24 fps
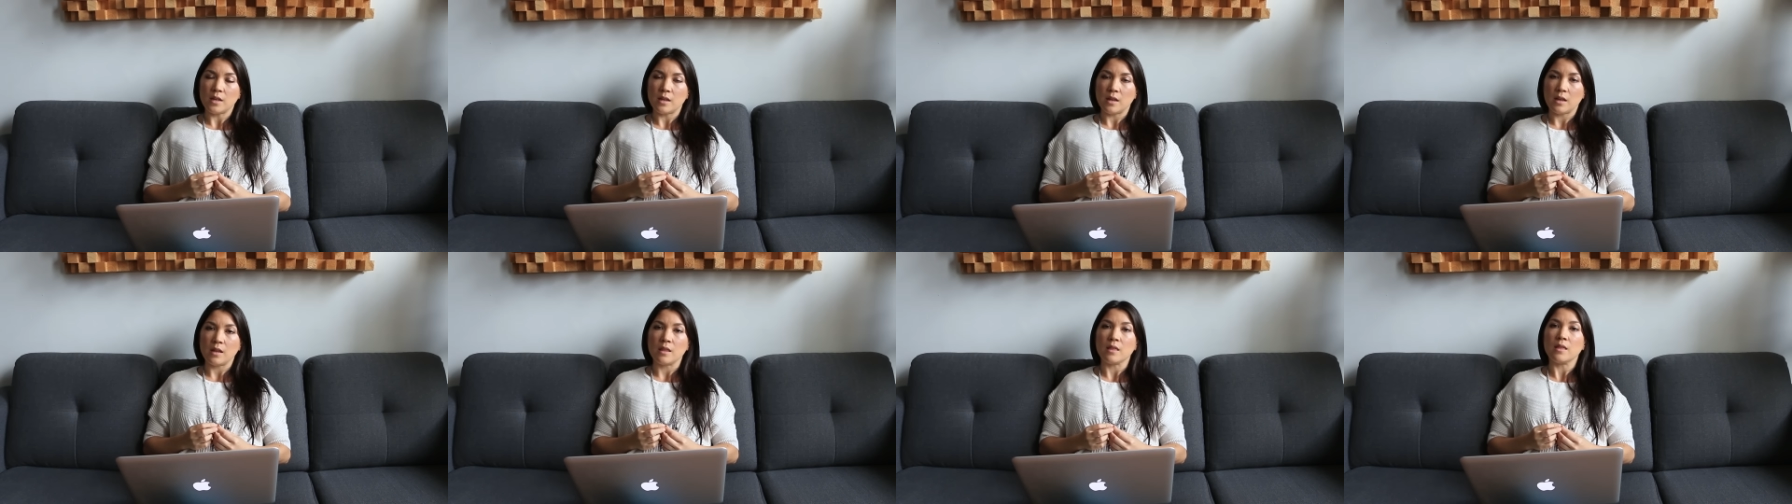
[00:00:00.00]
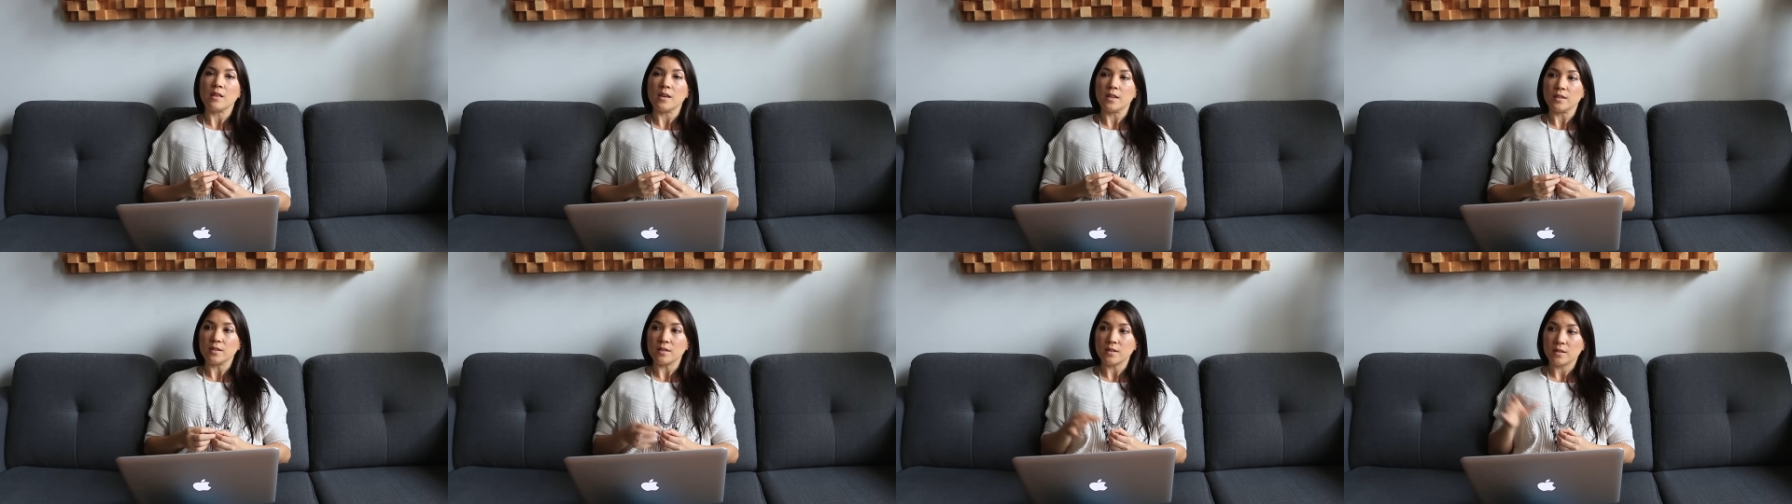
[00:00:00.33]
in
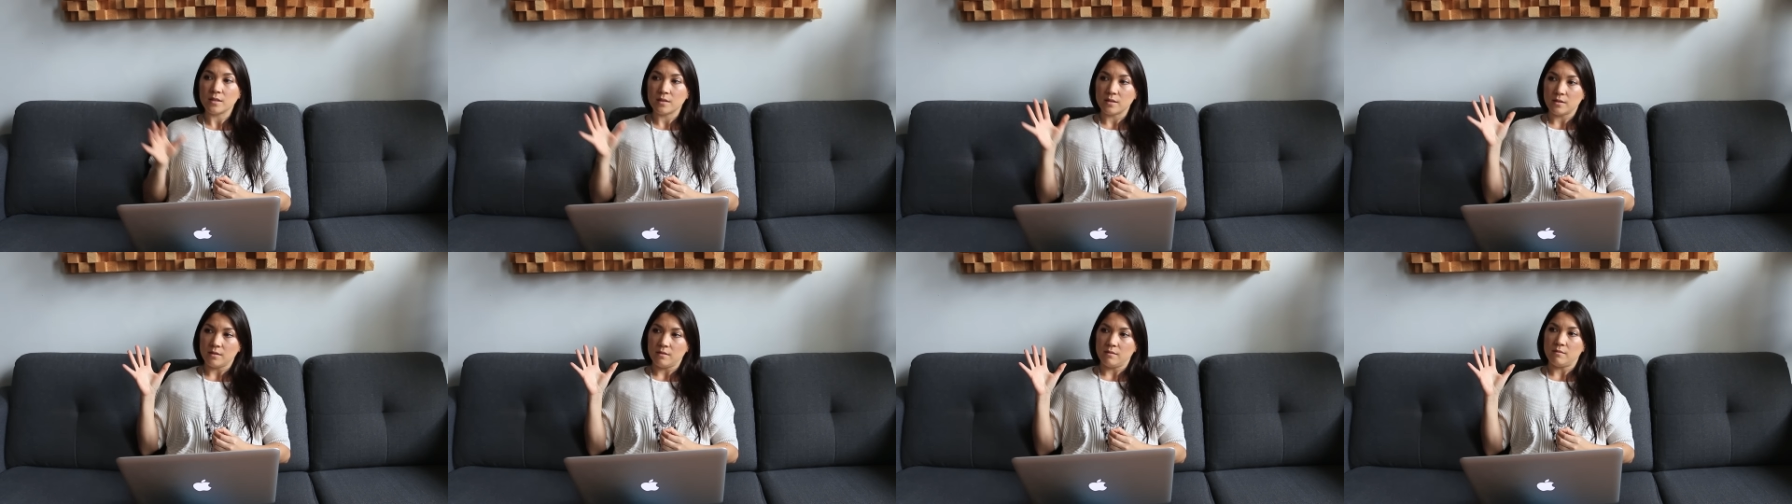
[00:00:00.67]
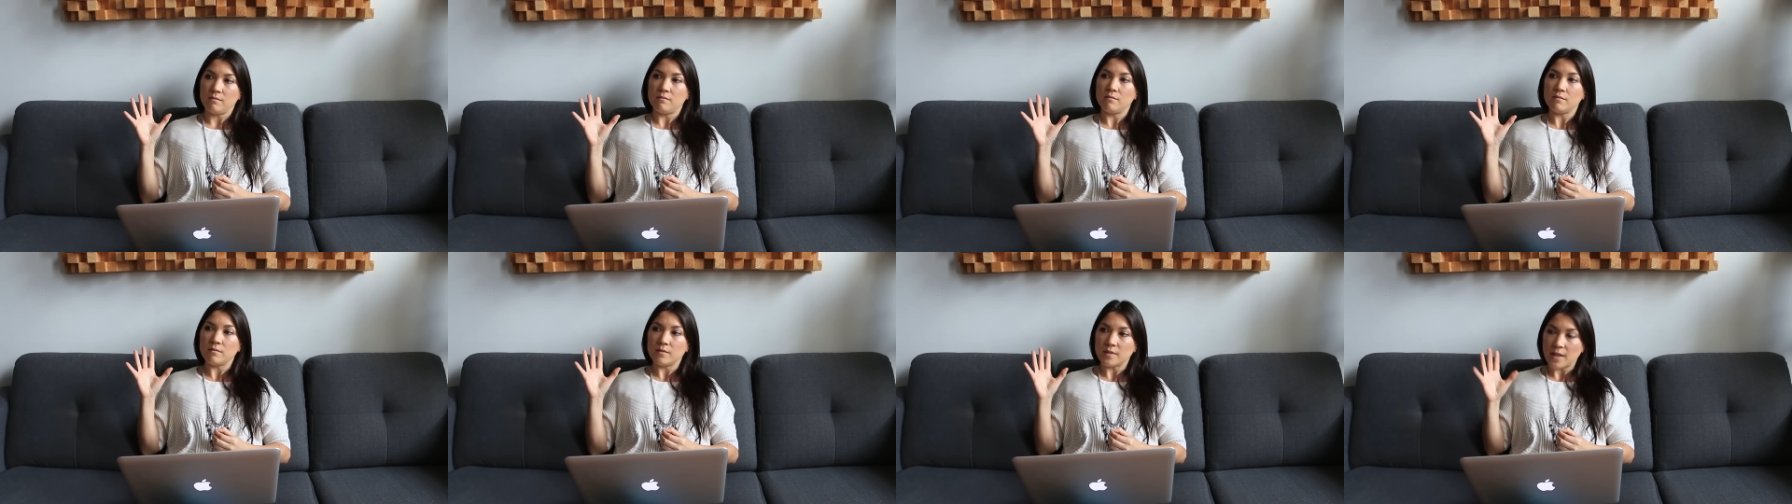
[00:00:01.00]
this
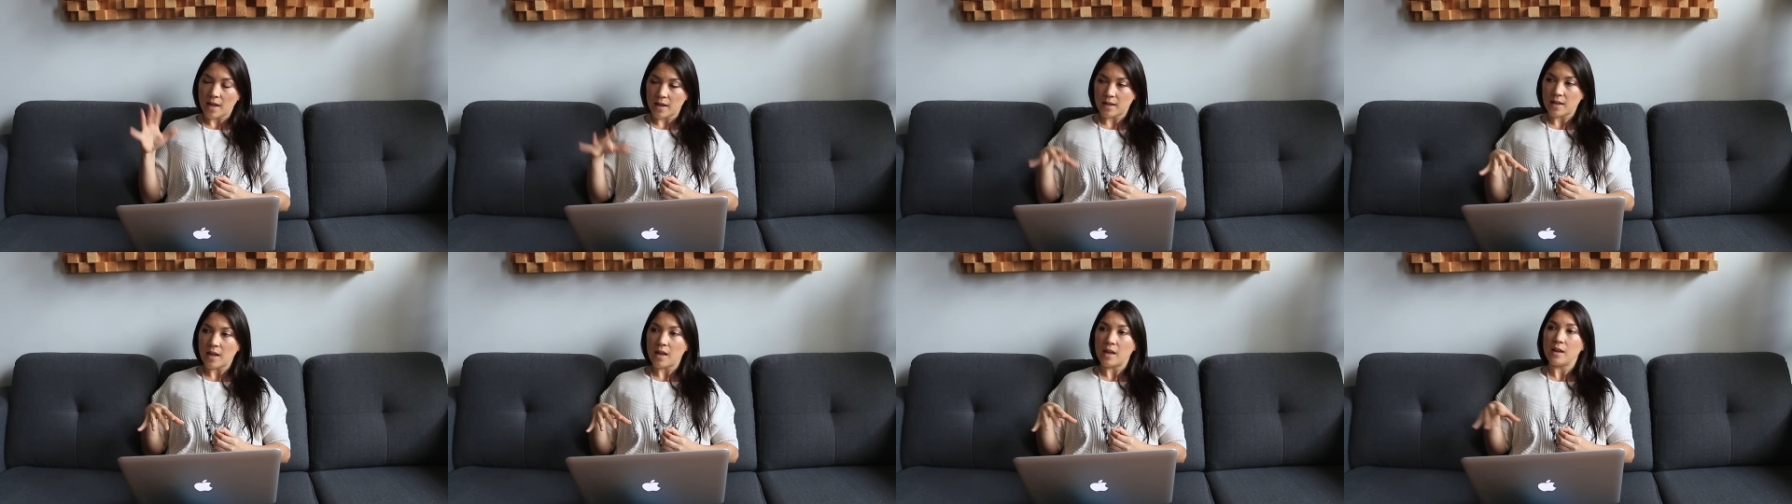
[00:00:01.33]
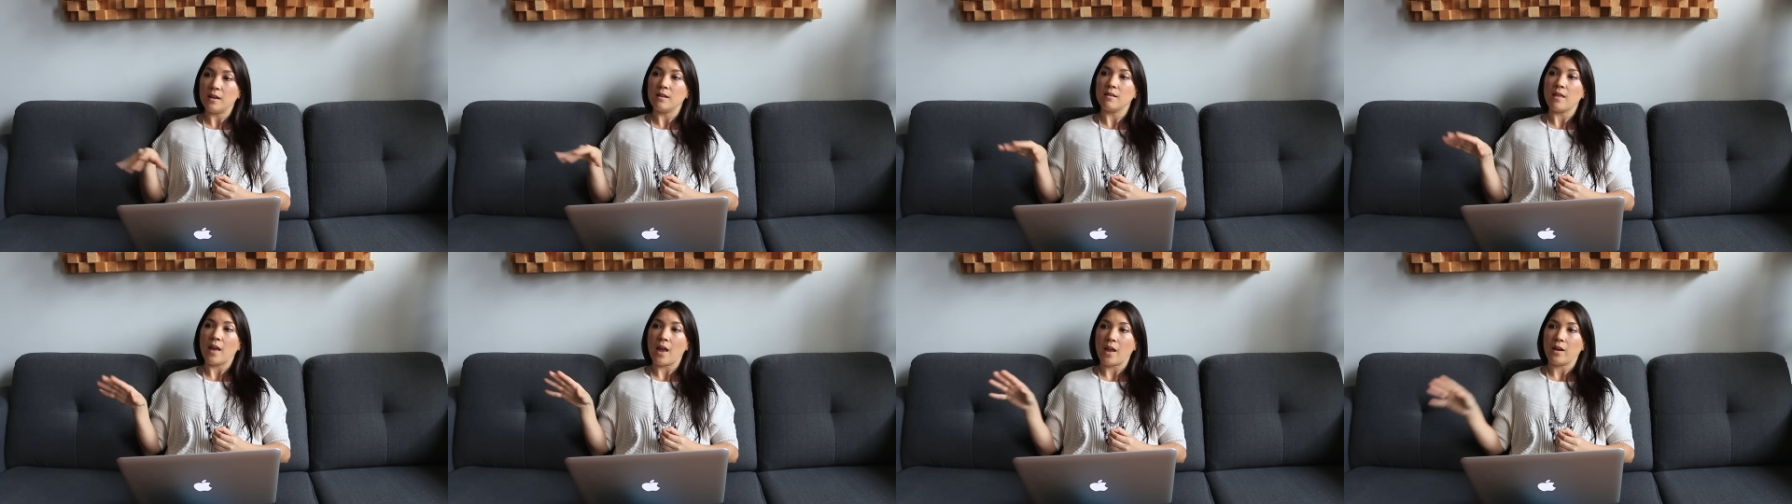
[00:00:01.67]

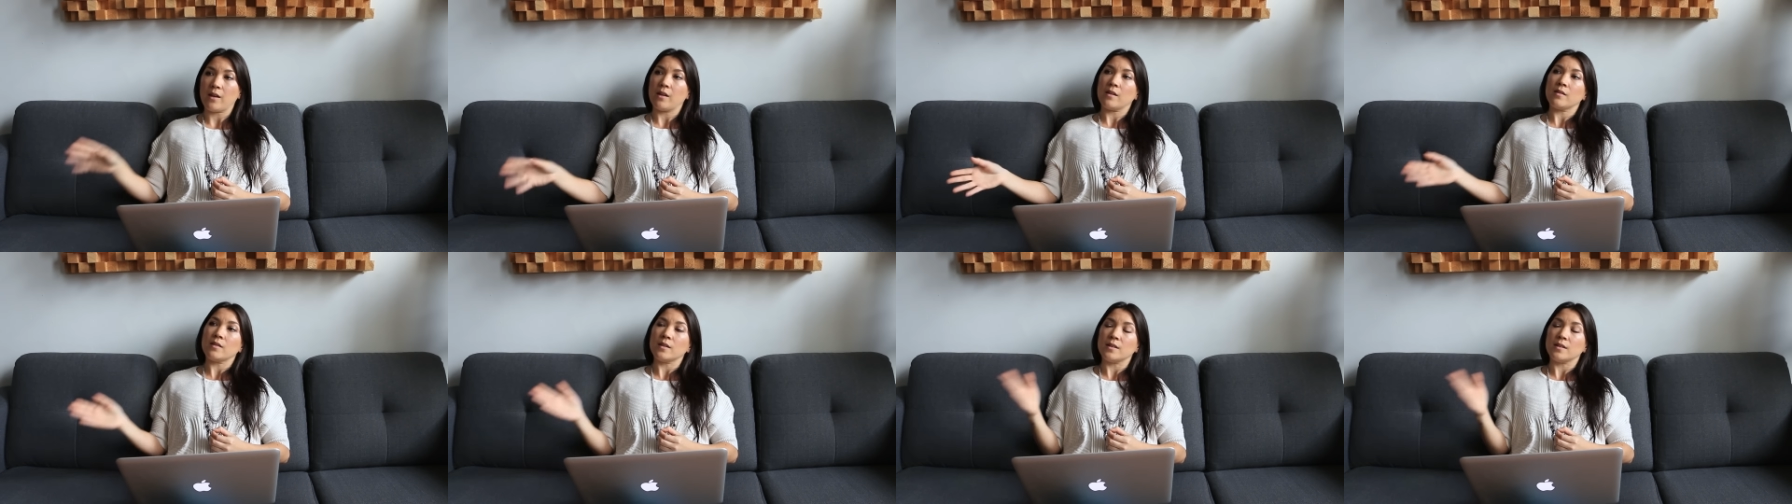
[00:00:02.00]
decade than